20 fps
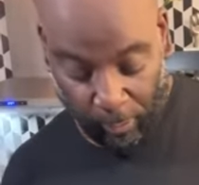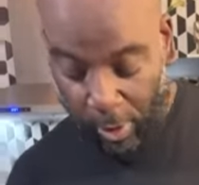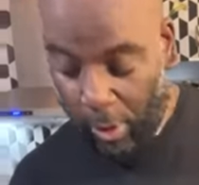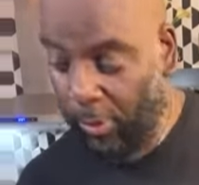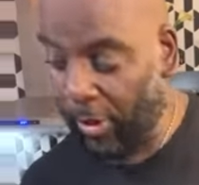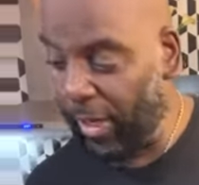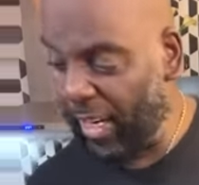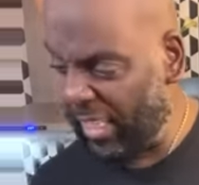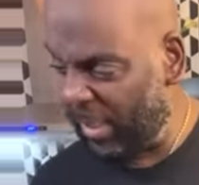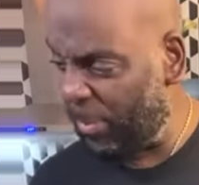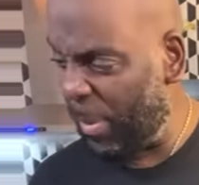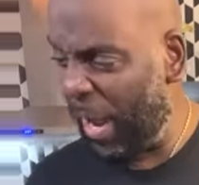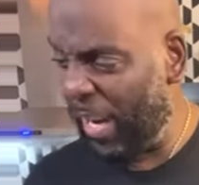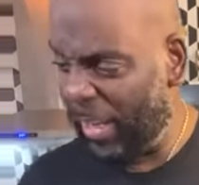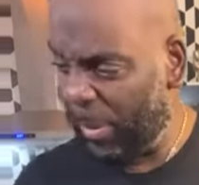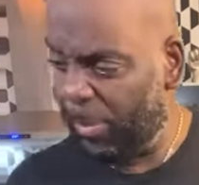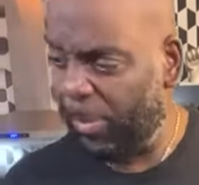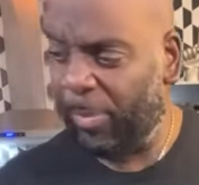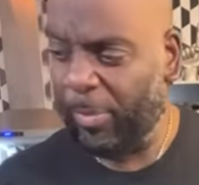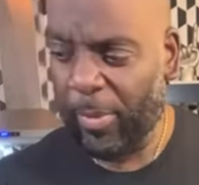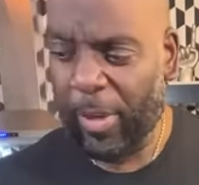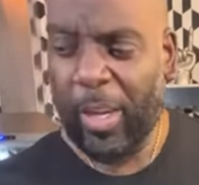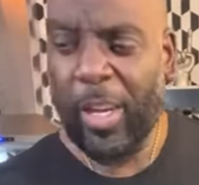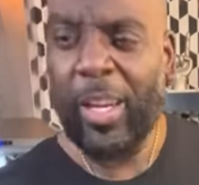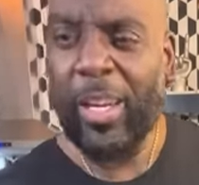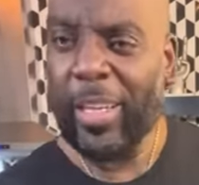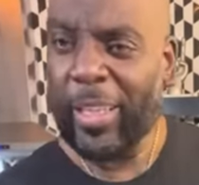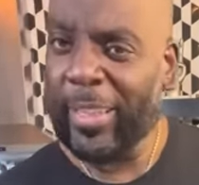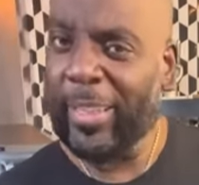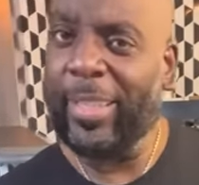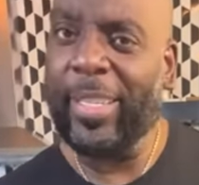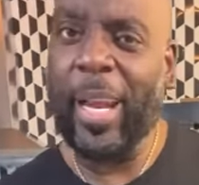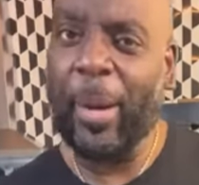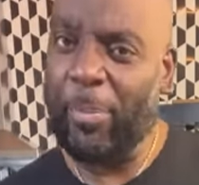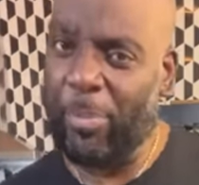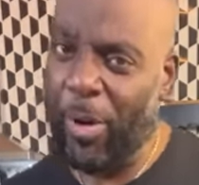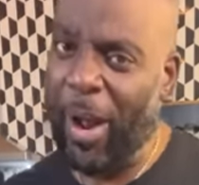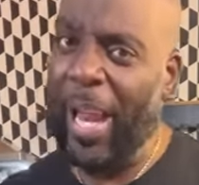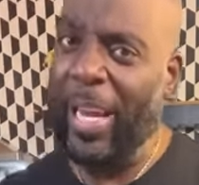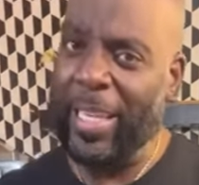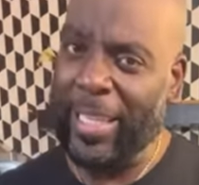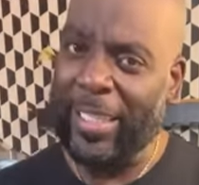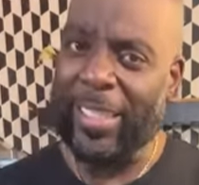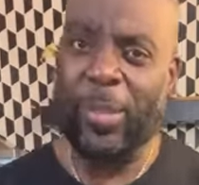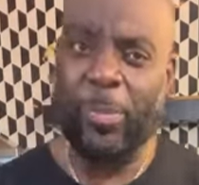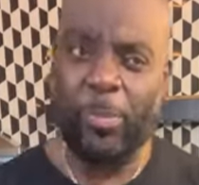Okay, that's probably there probably is